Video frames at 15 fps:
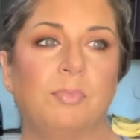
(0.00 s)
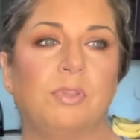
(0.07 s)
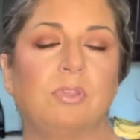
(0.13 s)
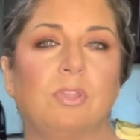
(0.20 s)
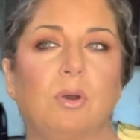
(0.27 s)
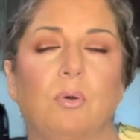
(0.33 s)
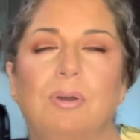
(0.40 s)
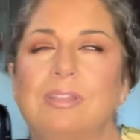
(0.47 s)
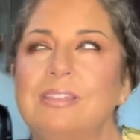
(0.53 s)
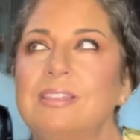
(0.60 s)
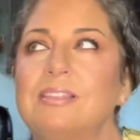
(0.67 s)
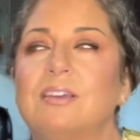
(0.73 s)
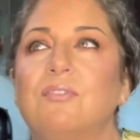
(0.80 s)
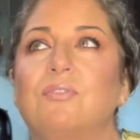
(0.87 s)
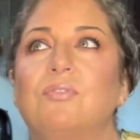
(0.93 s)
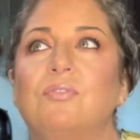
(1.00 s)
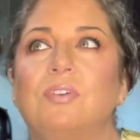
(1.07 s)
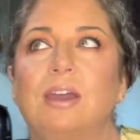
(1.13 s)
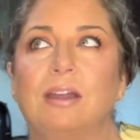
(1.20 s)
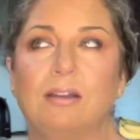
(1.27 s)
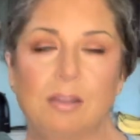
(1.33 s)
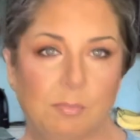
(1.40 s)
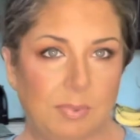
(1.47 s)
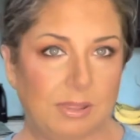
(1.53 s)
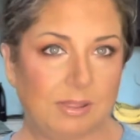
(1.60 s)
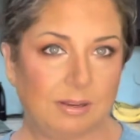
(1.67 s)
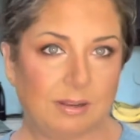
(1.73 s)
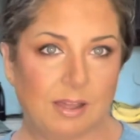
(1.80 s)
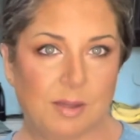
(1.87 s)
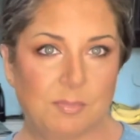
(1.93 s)
So this is a very
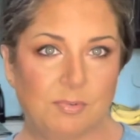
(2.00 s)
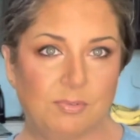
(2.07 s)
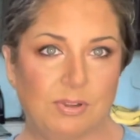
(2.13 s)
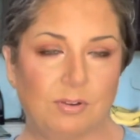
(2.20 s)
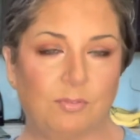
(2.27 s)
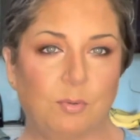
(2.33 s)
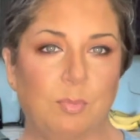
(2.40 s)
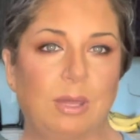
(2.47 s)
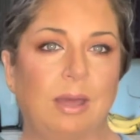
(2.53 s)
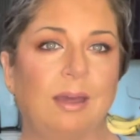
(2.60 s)
busy time of year for me.